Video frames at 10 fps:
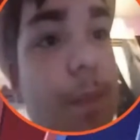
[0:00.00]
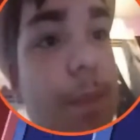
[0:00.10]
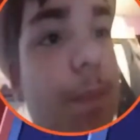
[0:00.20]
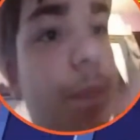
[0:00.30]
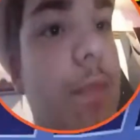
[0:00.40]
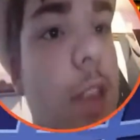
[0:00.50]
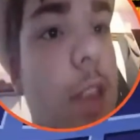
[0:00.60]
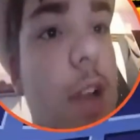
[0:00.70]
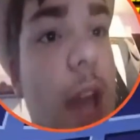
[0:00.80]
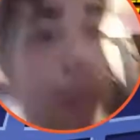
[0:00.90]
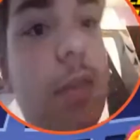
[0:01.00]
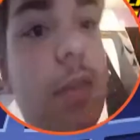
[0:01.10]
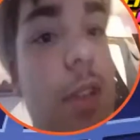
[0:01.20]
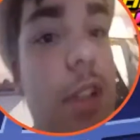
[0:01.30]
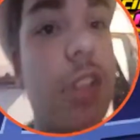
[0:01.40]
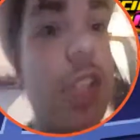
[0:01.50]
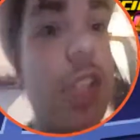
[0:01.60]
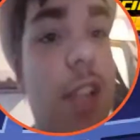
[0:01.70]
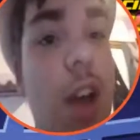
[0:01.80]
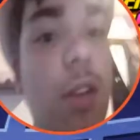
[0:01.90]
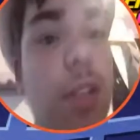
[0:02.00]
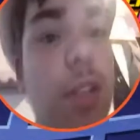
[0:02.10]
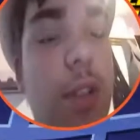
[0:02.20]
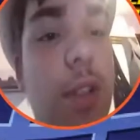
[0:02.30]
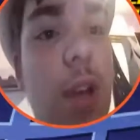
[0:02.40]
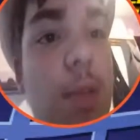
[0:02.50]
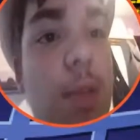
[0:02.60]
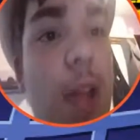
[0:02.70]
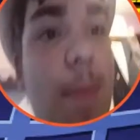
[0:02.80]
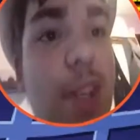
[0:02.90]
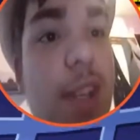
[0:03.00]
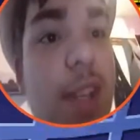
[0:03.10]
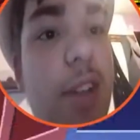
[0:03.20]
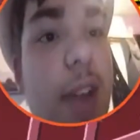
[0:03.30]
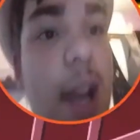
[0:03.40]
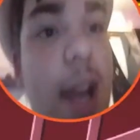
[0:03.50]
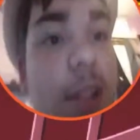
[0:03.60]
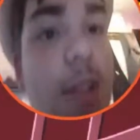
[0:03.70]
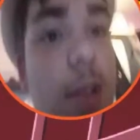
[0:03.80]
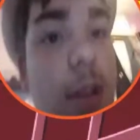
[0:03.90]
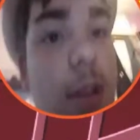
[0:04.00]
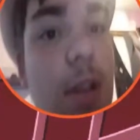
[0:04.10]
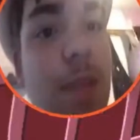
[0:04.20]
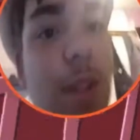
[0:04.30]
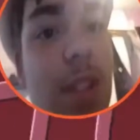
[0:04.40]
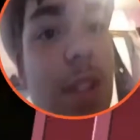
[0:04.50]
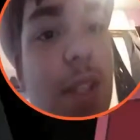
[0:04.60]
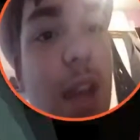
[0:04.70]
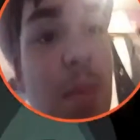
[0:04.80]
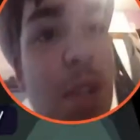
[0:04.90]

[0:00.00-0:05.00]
Look at that. Just like Call of Duty. Double tap and kick their ass. Let's fuck this guy up, too.